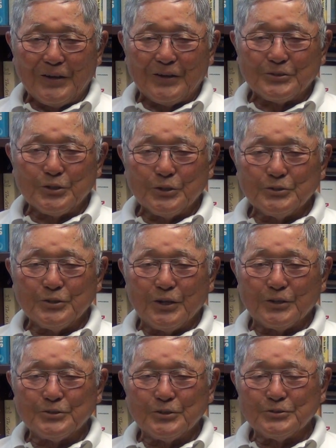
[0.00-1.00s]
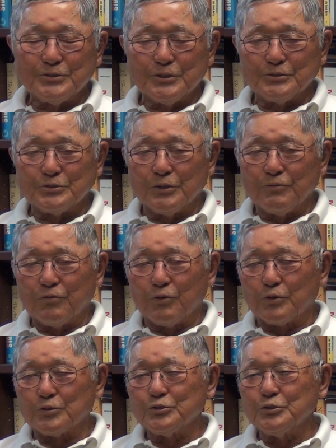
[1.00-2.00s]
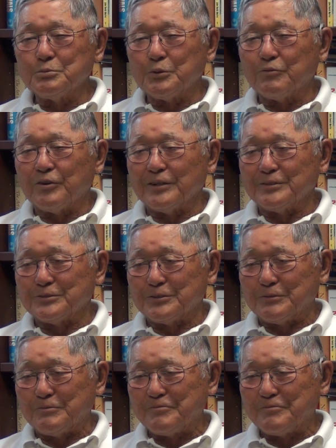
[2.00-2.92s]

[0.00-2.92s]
assistant floor supervisor.